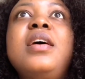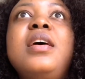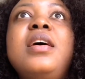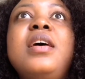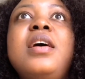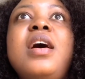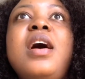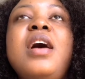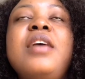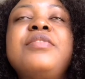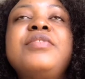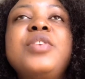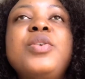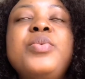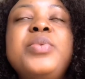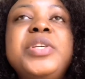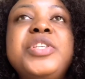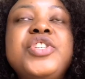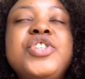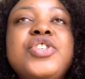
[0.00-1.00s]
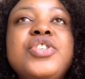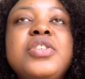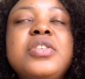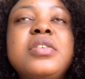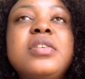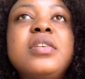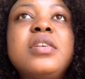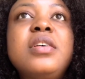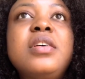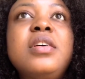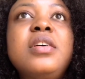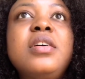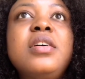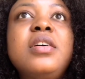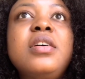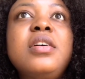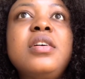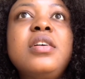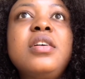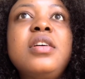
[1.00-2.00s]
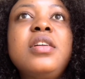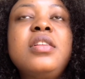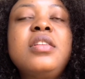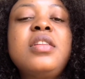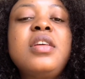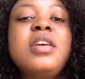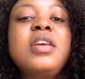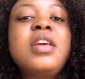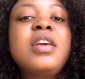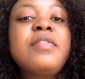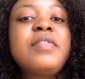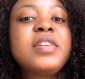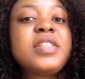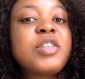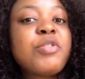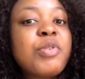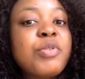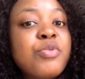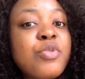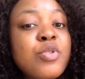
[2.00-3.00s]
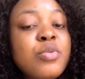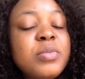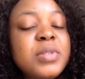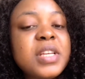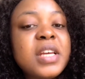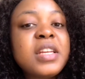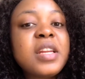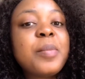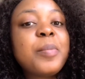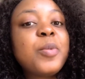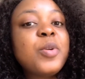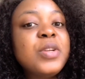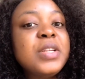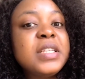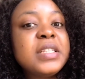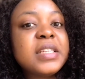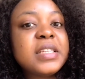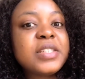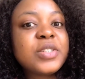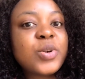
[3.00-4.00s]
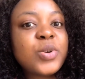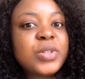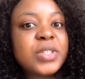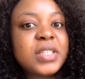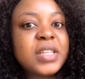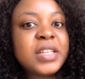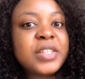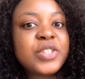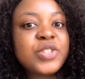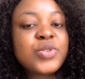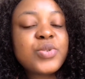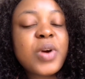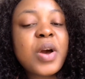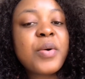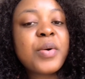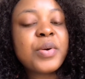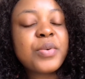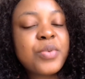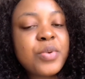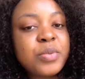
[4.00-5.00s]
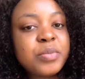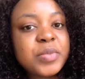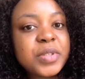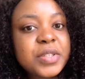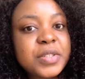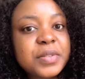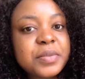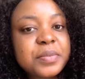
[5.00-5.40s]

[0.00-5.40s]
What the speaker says: After which they gave us our rooms and the police escorted us to our rooms.